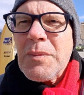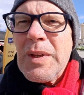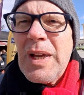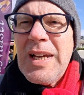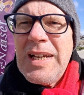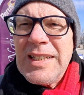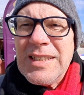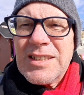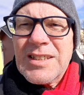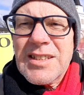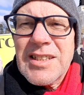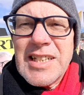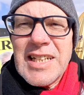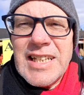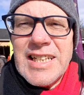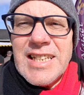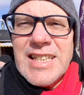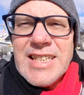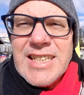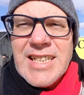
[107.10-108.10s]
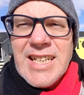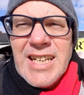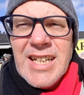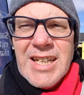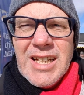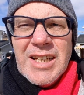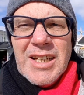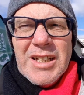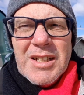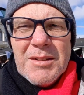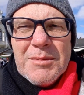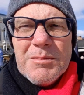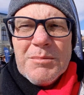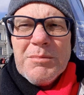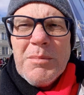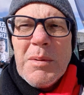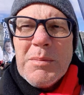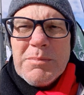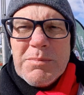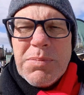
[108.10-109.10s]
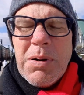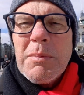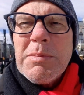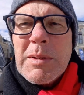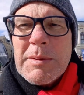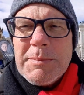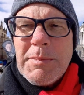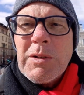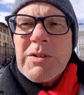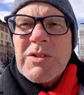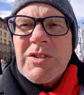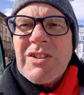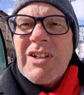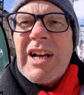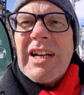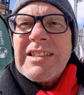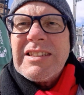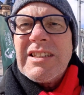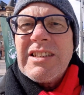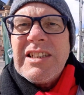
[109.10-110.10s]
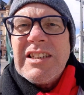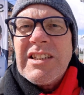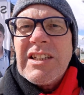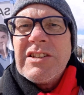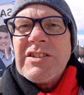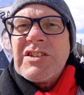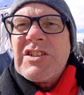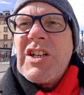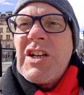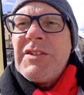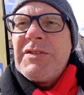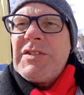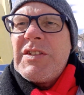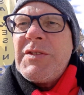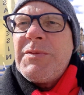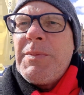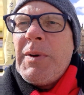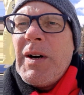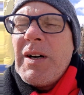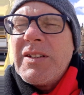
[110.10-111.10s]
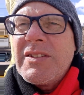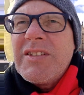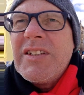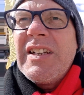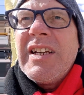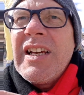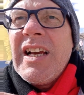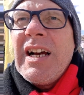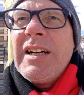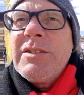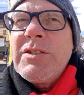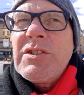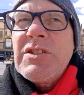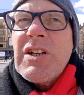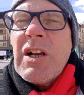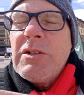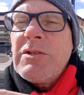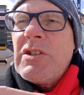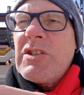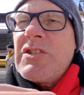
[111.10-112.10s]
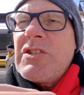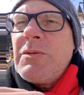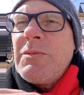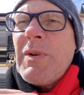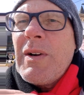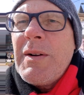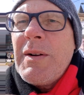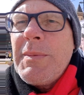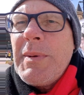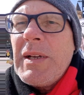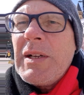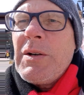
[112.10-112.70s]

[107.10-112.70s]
it's the probably most like the Conservative Party. I'll just go to somewhere a bit